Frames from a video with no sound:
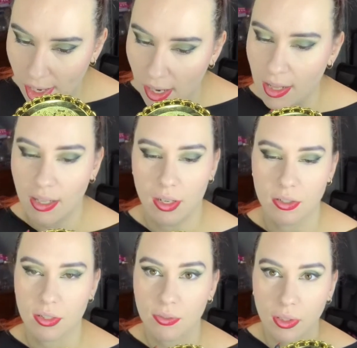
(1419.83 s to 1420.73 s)
And then I'll
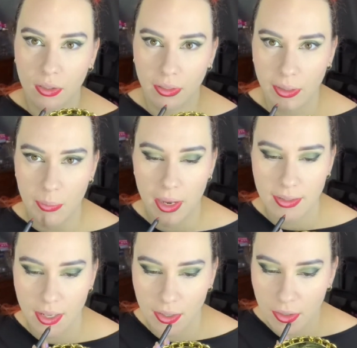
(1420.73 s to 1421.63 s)
just fill the lip
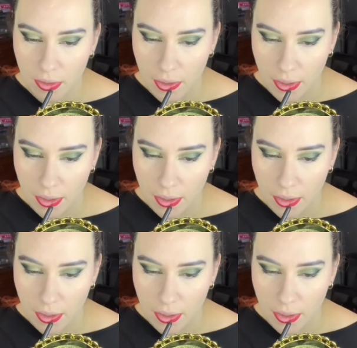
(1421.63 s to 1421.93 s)
as I go.